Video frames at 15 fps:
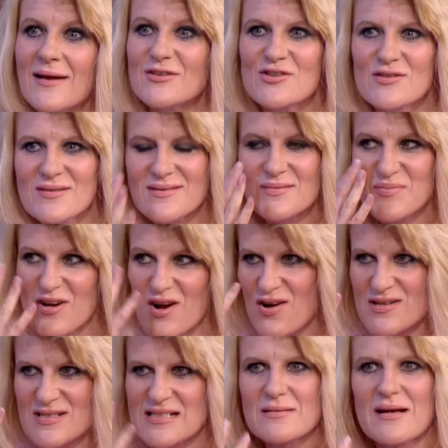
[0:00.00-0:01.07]
just
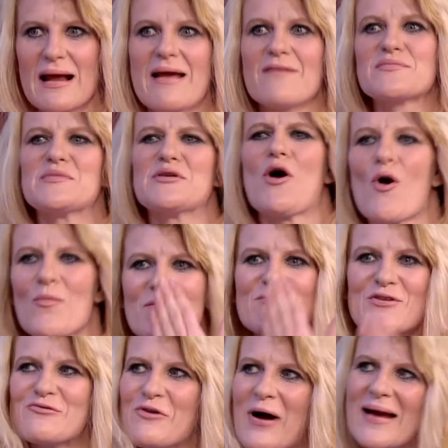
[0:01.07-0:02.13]
because it gives me
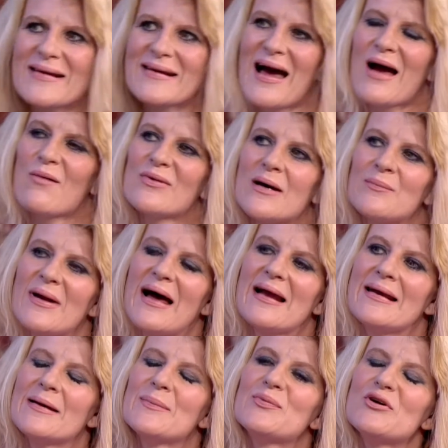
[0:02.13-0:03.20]
comfort right now, and I'm like
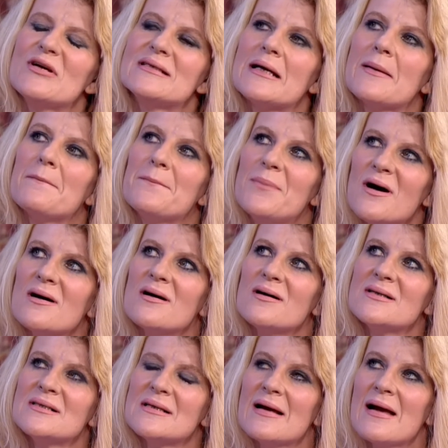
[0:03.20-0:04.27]
lip reading, but
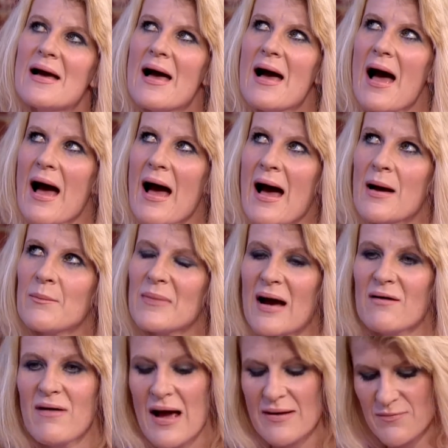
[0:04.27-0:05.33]
um,
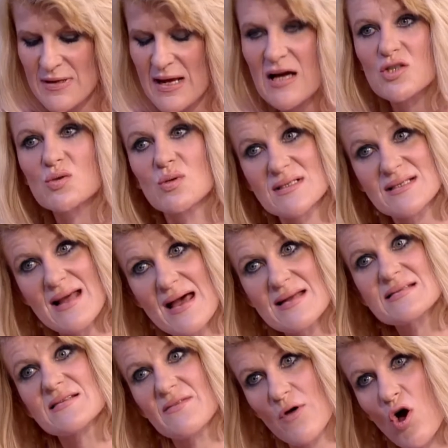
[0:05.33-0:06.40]
I've had the actual
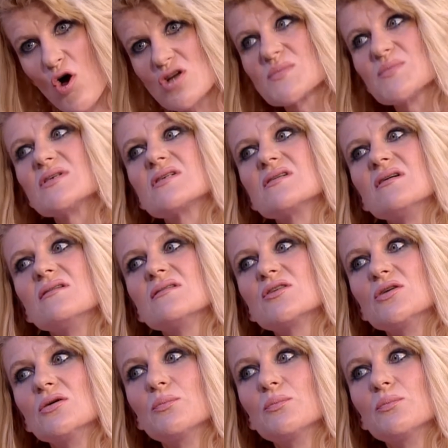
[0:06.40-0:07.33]
test at the hospital to